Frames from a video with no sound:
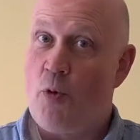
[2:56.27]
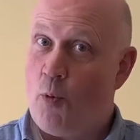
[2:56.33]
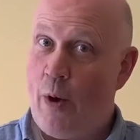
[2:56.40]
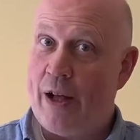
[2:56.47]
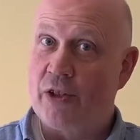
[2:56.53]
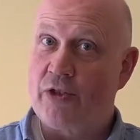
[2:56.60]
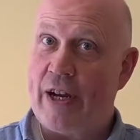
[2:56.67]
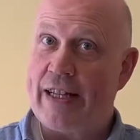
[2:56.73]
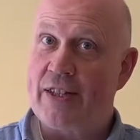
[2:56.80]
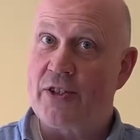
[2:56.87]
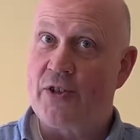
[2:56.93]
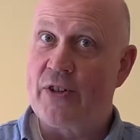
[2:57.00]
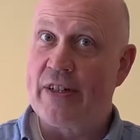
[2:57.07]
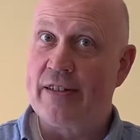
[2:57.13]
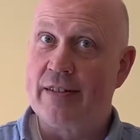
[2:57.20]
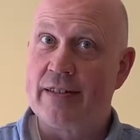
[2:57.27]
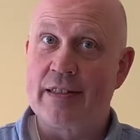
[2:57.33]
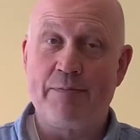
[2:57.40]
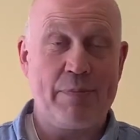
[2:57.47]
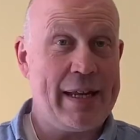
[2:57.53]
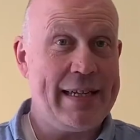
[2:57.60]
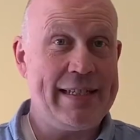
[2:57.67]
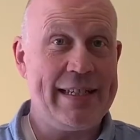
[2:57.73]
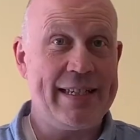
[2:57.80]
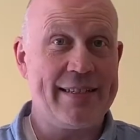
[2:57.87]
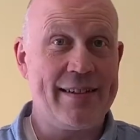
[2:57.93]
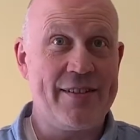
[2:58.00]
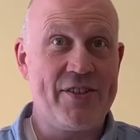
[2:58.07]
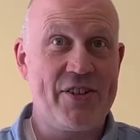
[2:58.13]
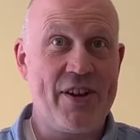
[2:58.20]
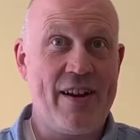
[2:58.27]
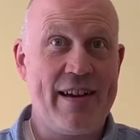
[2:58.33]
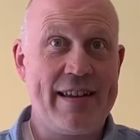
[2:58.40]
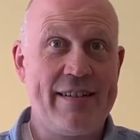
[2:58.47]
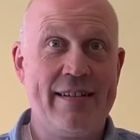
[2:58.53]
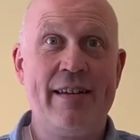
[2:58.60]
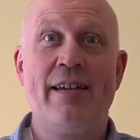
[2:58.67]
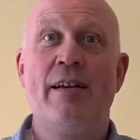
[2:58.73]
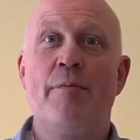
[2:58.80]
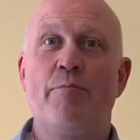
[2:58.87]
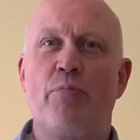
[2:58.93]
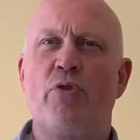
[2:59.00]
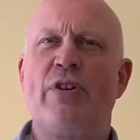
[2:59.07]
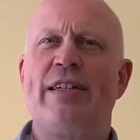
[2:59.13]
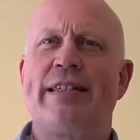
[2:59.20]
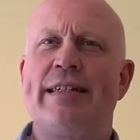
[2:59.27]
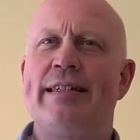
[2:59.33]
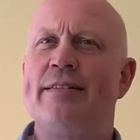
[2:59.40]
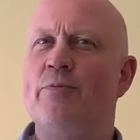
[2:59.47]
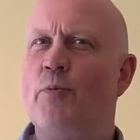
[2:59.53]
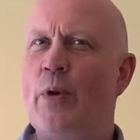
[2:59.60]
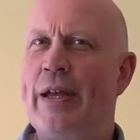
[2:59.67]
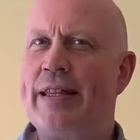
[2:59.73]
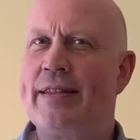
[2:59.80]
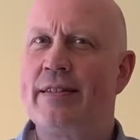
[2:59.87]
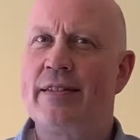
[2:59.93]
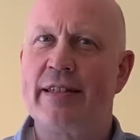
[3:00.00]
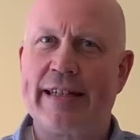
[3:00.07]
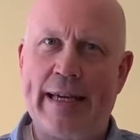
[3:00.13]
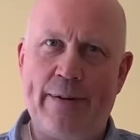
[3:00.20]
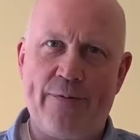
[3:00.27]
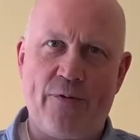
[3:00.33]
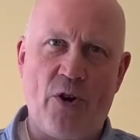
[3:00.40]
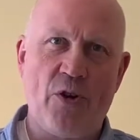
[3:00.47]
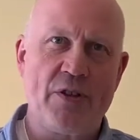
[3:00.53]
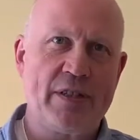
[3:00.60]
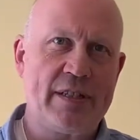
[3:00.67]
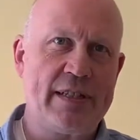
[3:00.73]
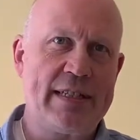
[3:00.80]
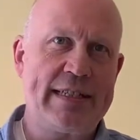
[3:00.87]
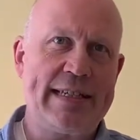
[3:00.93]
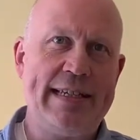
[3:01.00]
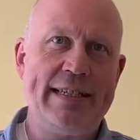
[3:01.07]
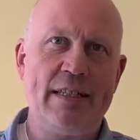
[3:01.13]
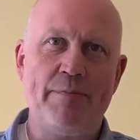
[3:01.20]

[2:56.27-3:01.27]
Well-drained soils, plenty of sunshine, breezes and winds to keep frost and disease